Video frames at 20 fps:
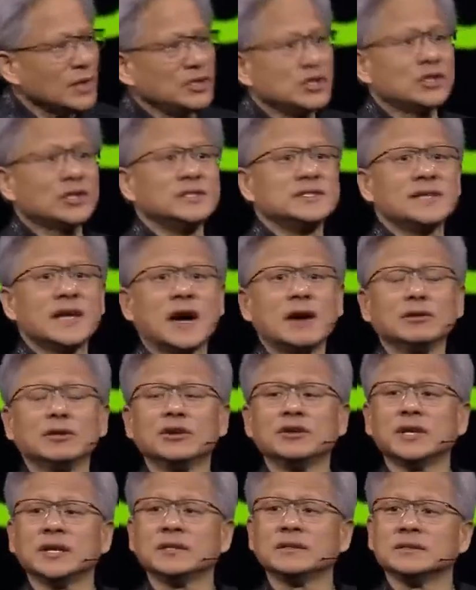And you can
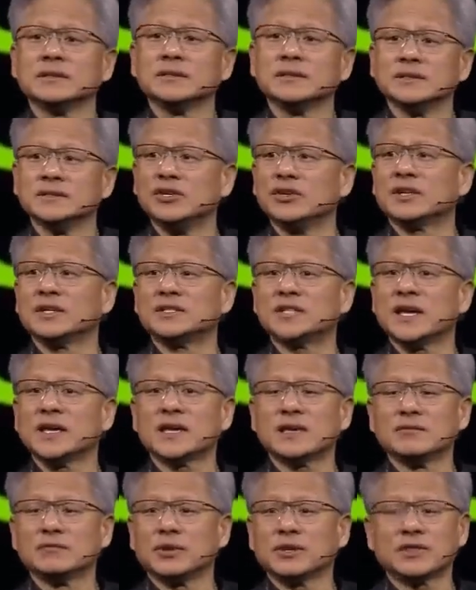download it. You could
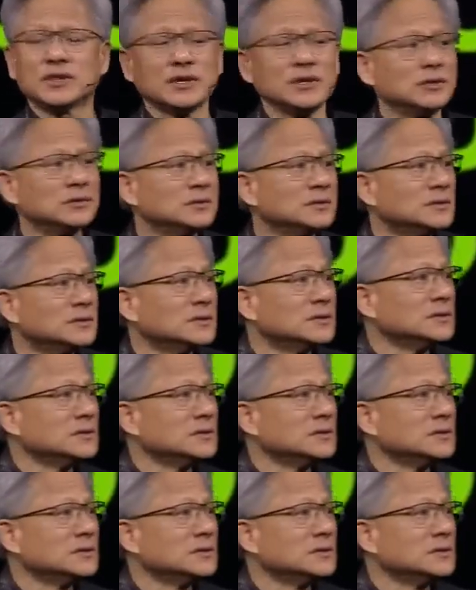take it with you.